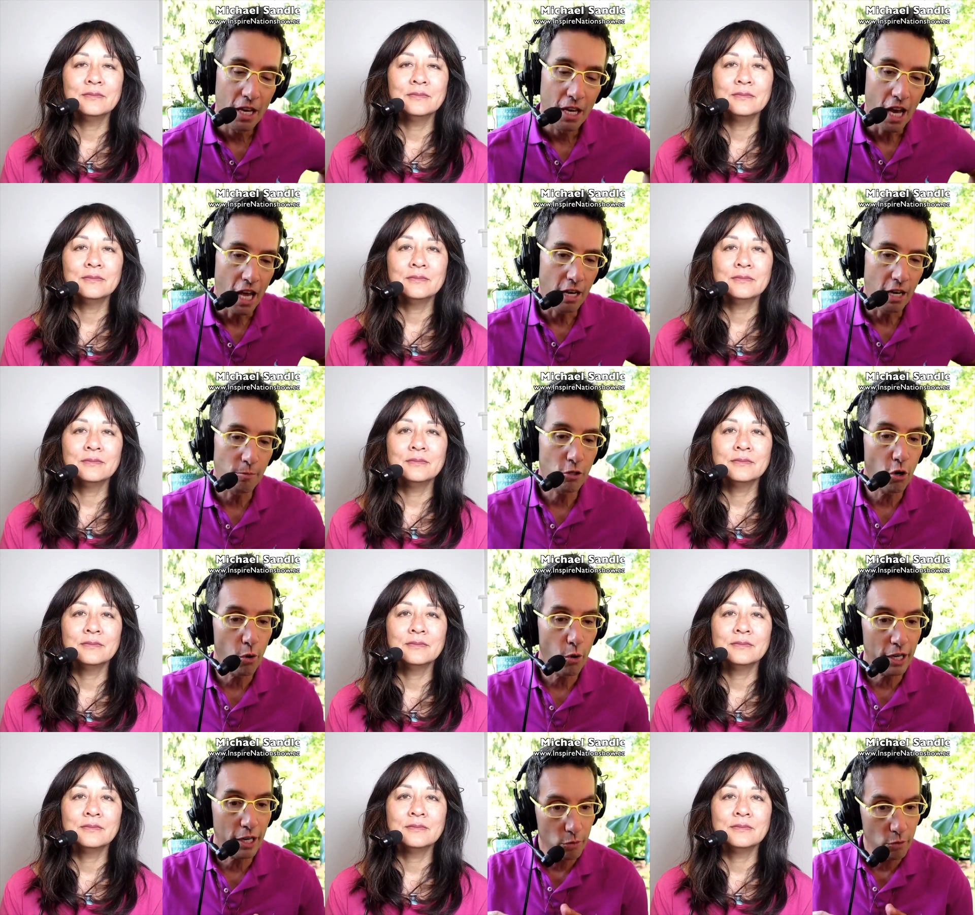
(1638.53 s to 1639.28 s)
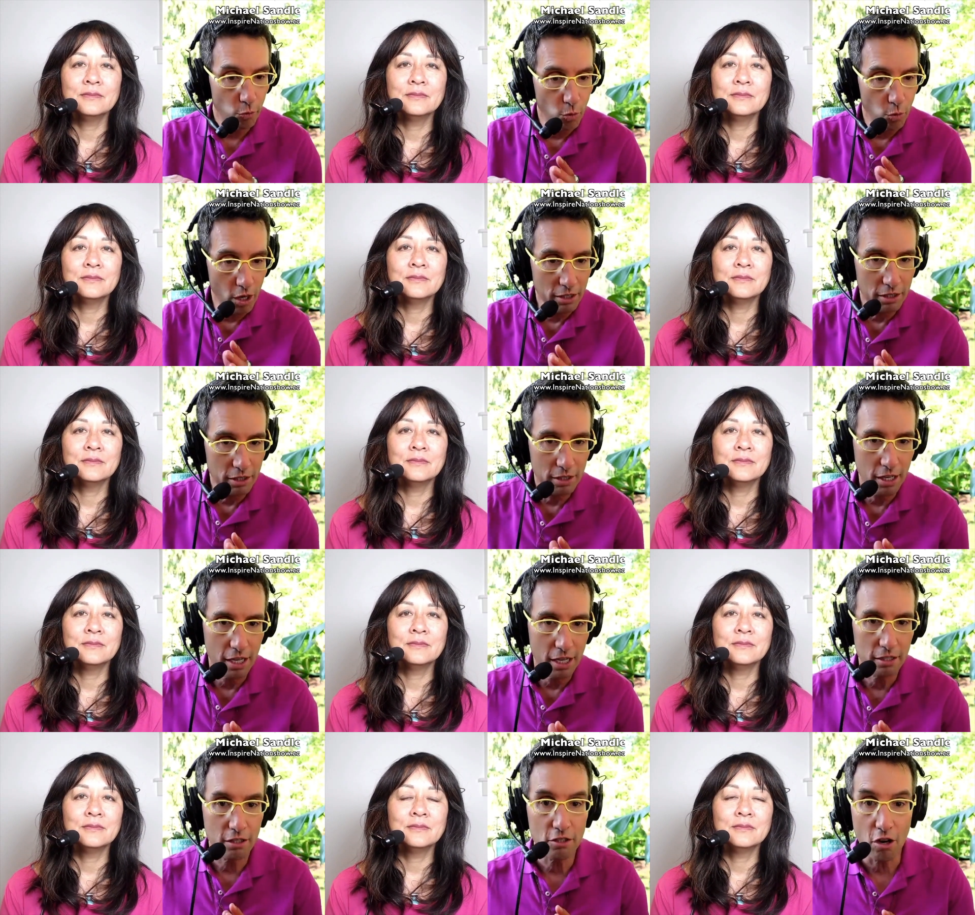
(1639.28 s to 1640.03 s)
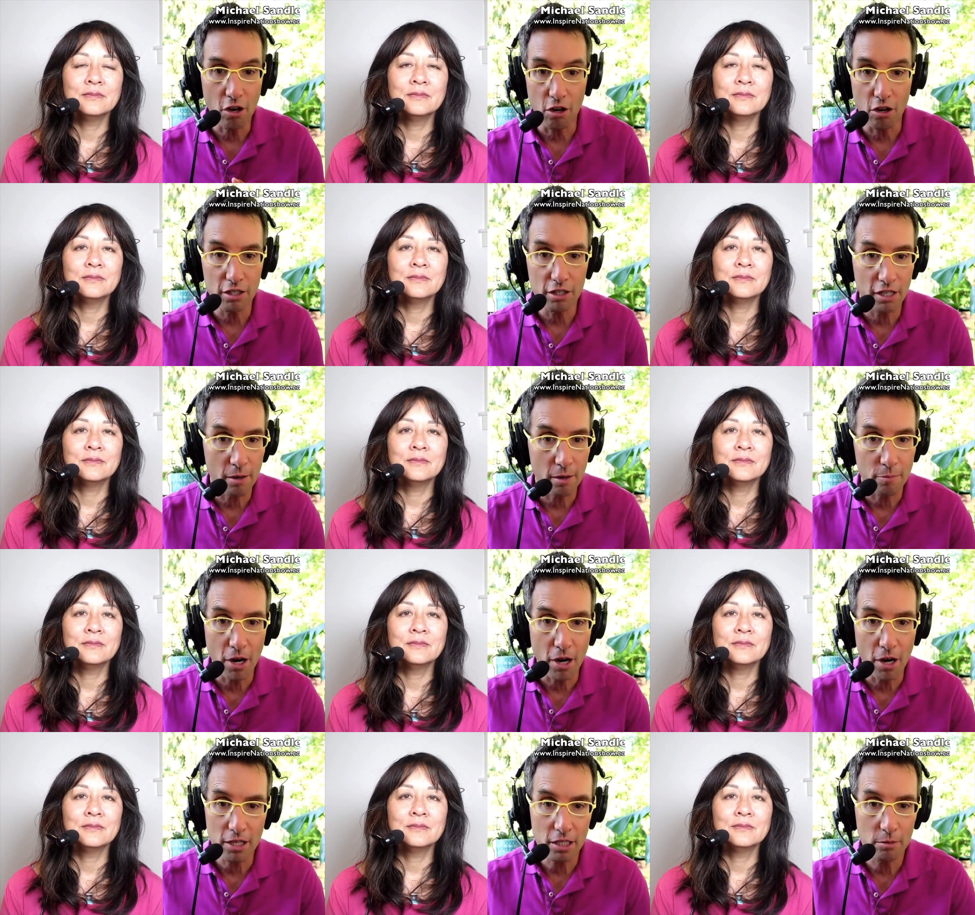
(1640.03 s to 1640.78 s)
Speaker 1: And I'm going in one sense as hard as I
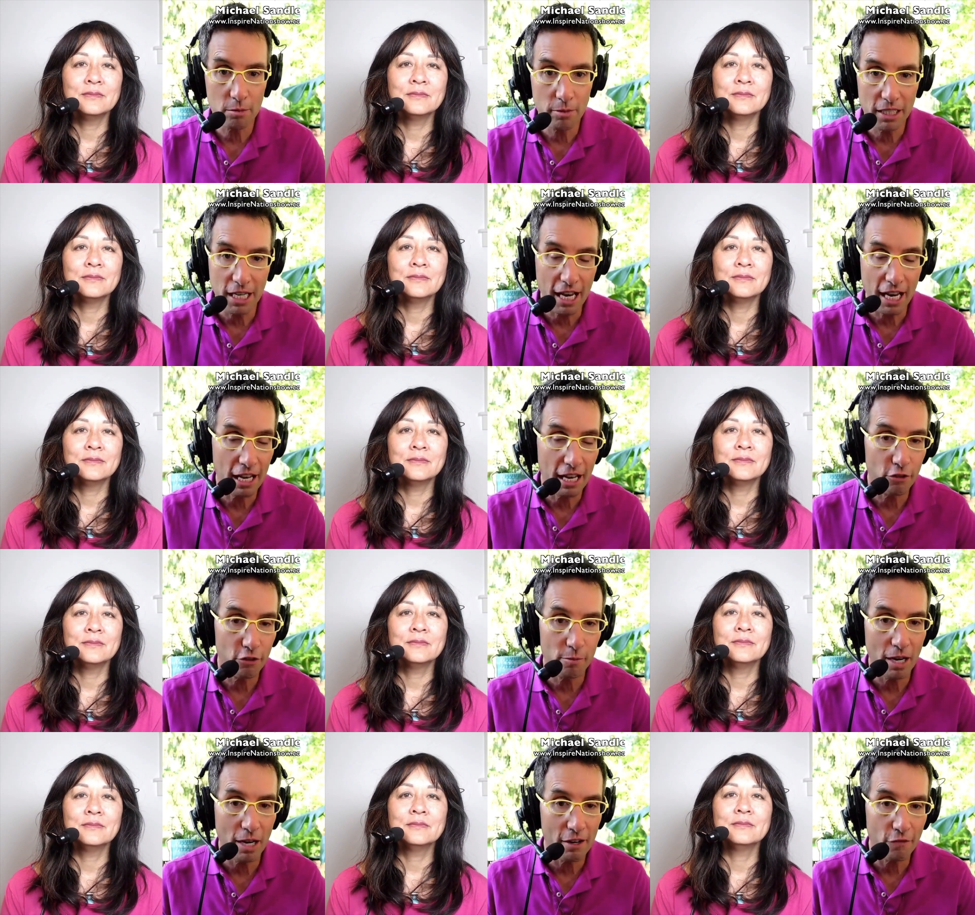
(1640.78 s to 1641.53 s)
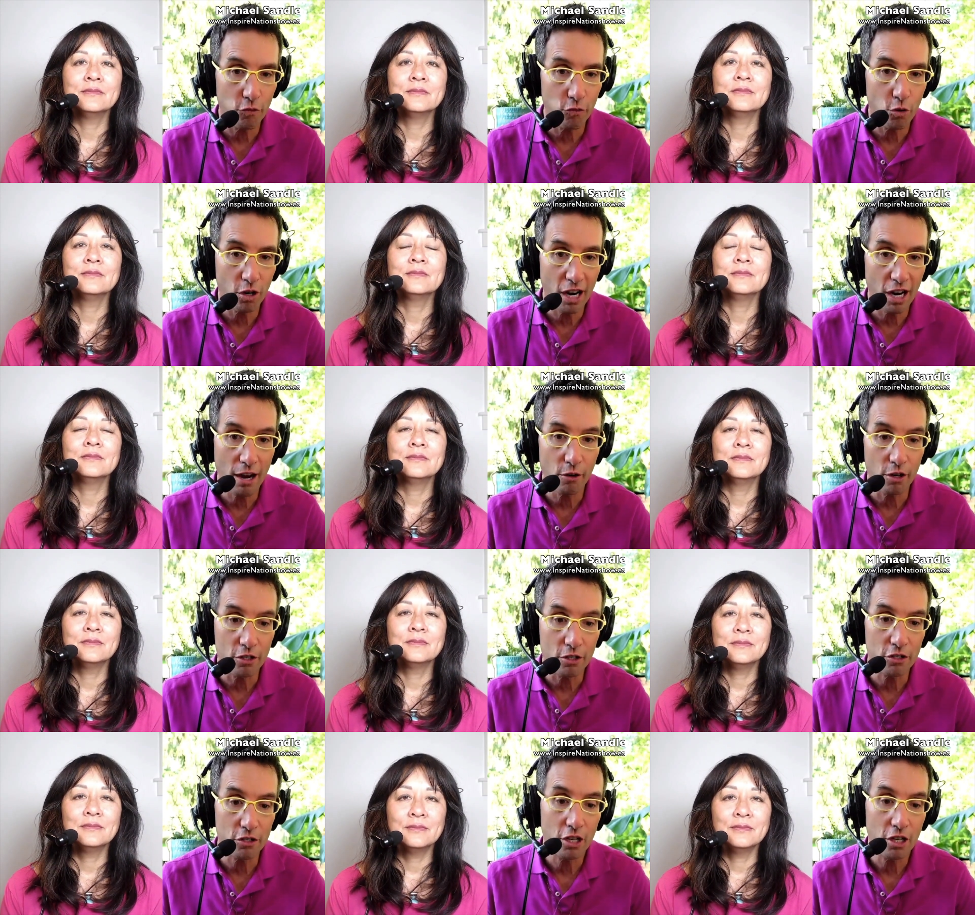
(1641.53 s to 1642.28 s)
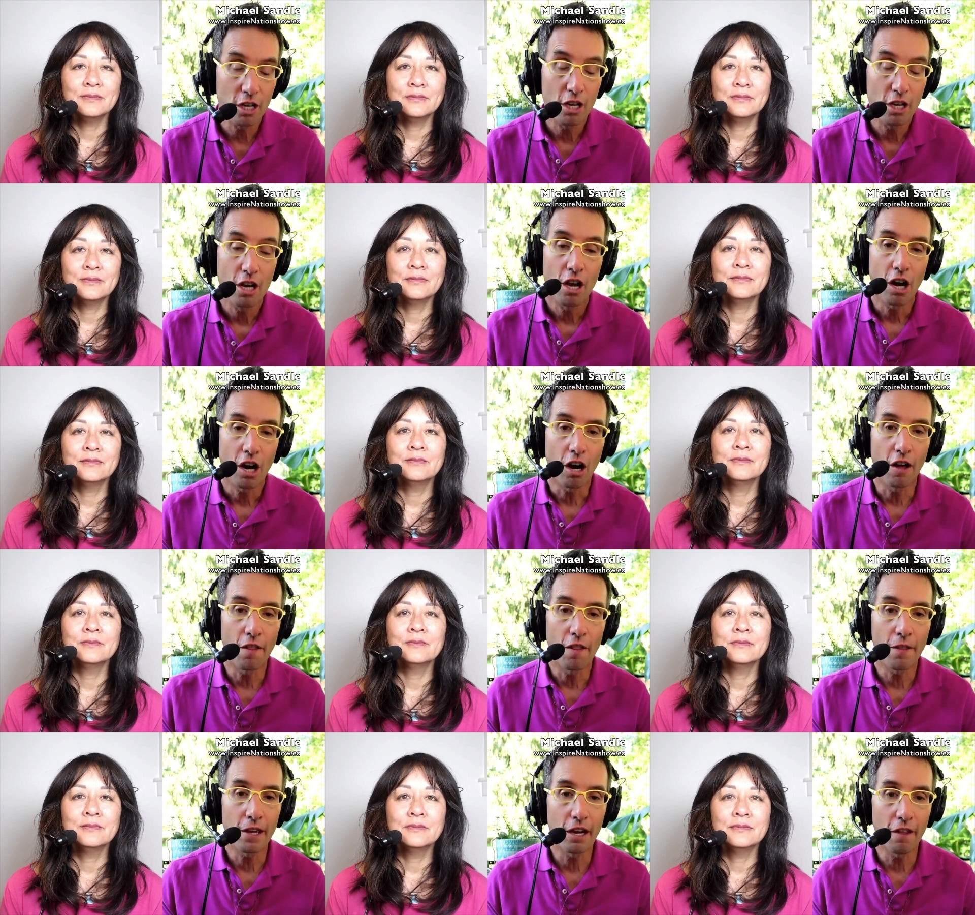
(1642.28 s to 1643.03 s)
possibly can for about four hours.
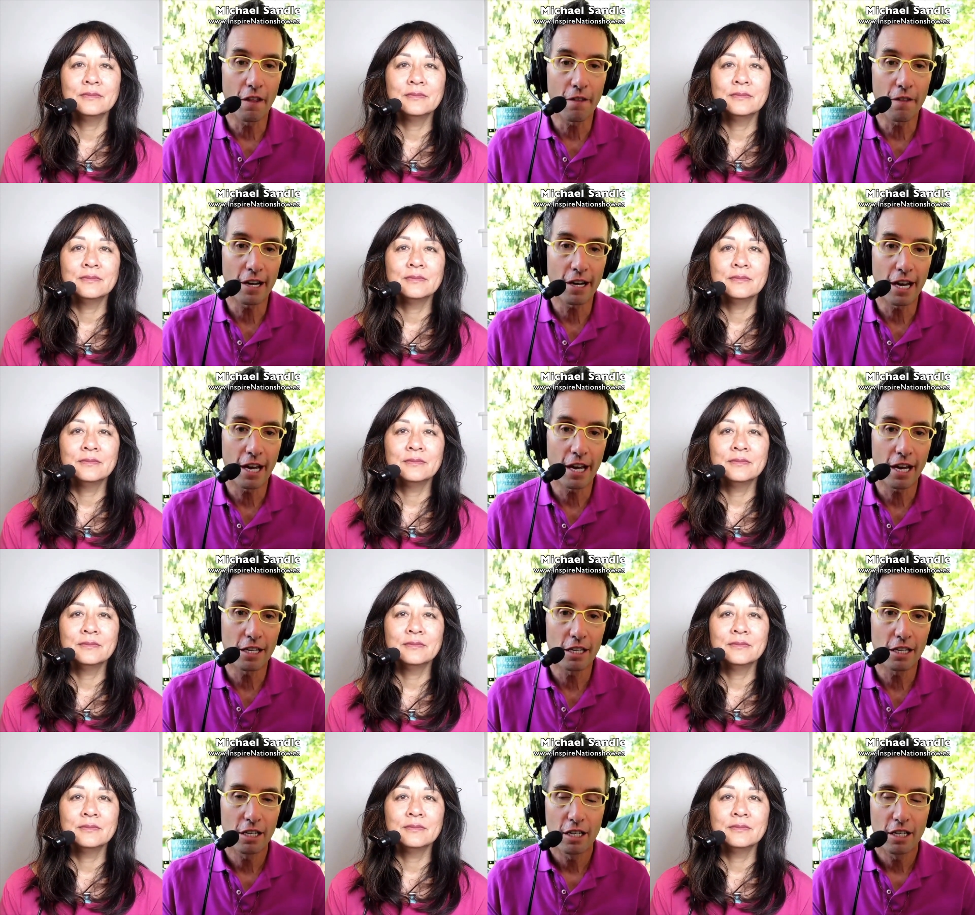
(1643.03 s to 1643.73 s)
On the other hand,